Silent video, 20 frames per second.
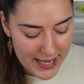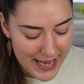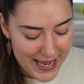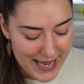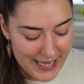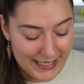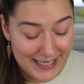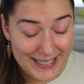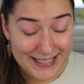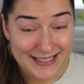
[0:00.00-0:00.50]

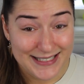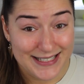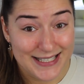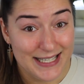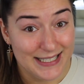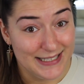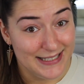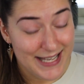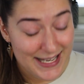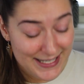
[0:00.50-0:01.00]
And its
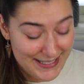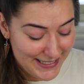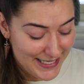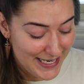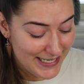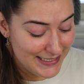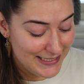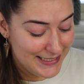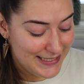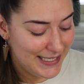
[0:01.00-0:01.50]

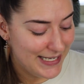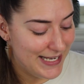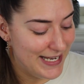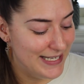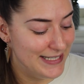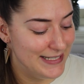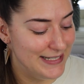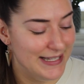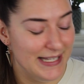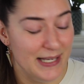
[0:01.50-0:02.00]
contestant
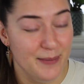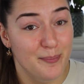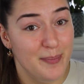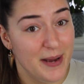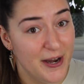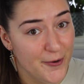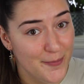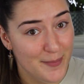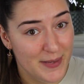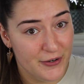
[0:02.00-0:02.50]
is the
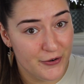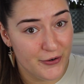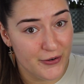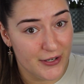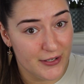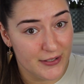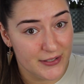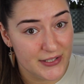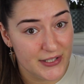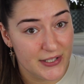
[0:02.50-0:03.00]

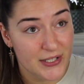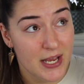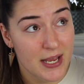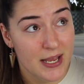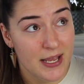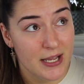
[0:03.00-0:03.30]
BareMinerals